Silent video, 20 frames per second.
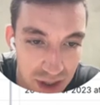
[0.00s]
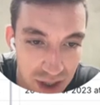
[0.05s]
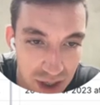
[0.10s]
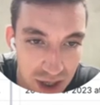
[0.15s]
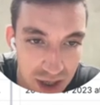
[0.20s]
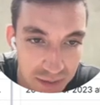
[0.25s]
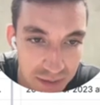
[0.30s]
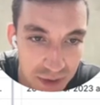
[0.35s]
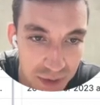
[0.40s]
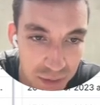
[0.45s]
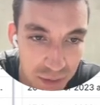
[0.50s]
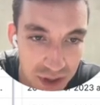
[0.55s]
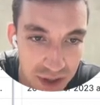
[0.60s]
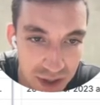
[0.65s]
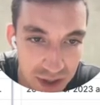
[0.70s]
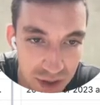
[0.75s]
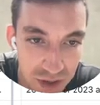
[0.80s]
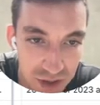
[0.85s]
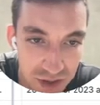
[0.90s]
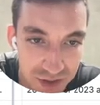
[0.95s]

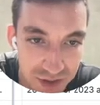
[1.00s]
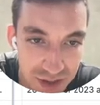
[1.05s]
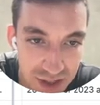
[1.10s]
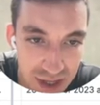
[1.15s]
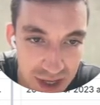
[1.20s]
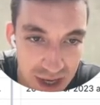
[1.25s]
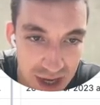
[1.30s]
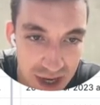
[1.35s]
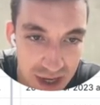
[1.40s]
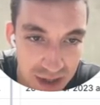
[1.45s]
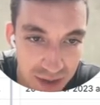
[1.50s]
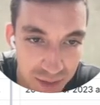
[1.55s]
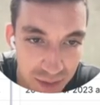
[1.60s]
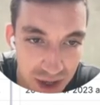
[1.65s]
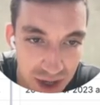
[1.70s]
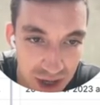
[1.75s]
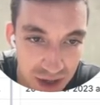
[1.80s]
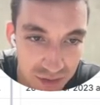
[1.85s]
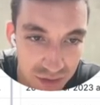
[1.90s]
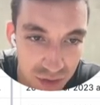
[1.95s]
And you can see here that
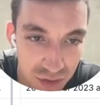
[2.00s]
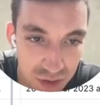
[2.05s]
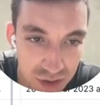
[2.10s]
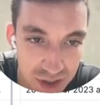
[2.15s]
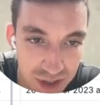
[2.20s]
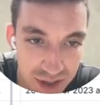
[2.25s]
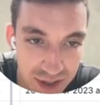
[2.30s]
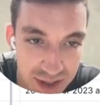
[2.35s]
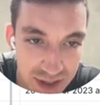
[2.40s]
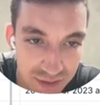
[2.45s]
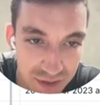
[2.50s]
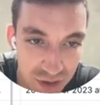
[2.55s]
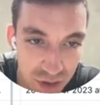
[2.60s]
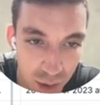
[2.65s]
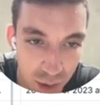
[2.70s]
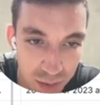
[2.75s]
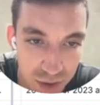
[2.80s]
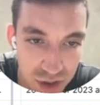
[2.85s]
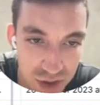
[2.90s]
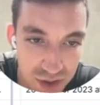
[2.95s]
we have all of these different
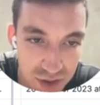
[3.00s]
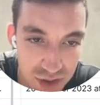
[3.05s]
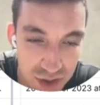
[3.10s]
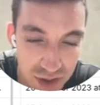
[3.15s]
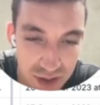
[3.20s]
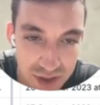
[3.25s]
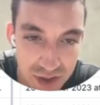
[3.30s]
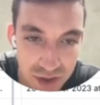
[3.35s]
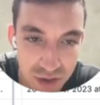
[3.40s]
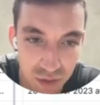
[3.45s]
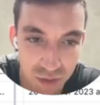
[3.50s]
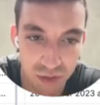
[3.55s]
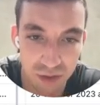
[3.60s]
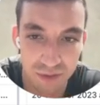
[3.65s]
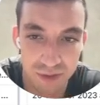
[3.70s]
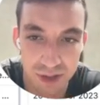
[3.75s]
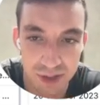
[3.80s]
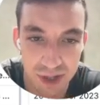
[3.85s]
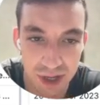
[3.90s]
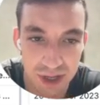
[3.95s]
options. So this is all
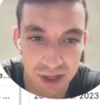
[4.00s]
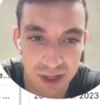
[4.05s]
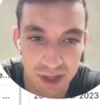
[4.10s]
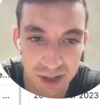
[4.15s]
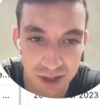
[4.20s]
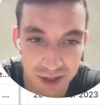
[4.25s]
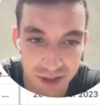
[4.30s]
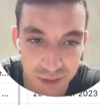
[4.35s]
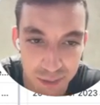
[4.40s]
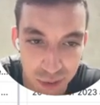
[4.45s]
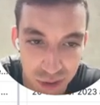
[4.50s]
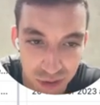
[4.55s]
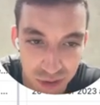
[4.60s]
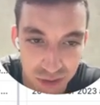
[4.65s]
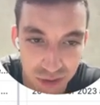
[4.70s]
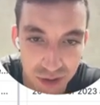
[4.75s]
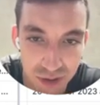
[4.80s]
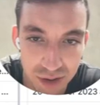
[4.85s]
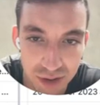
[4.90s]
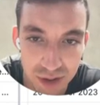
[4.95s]
of the data that it's
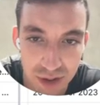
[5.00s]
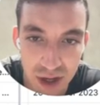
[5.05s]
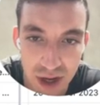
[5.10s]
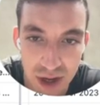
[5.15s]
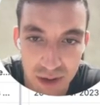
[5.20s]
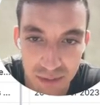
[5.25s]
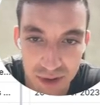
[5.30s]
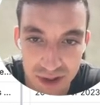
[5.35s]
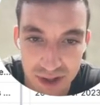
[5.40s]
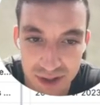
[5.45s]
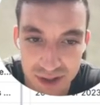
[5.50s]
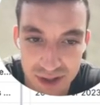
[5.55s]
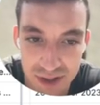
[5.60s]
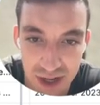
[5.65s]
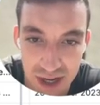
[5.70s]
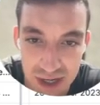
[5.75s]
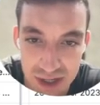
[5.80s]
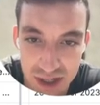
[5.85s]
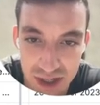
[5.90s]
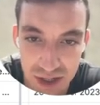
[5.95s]
pulled, but this
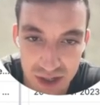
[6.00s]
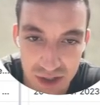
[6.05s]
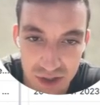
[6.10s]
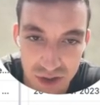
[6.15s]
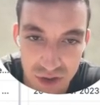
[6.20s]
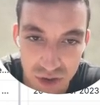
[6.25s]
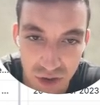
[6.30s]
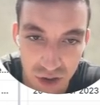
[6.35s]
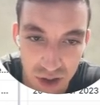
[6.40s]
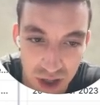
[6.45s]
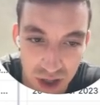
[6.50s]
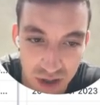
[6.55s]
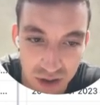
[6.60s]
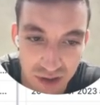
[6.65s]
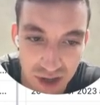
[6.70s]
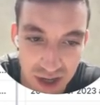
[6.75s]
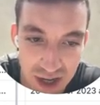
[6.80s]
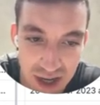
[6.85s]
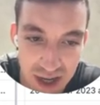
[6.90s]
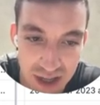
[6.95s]
data is not
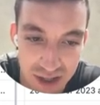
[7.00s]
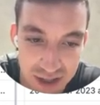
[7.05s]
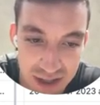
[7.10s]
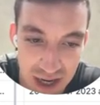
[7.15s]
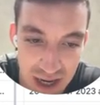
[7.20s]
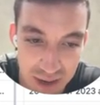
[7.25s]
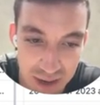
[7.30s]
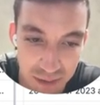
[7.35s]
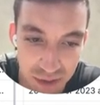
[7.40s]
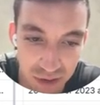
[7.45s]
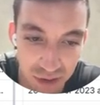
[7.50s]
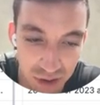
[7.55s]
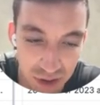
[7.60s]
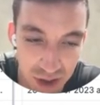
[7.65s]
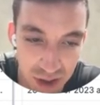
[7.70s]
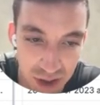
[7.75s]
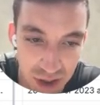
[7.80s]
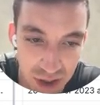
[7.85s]
currently in the table.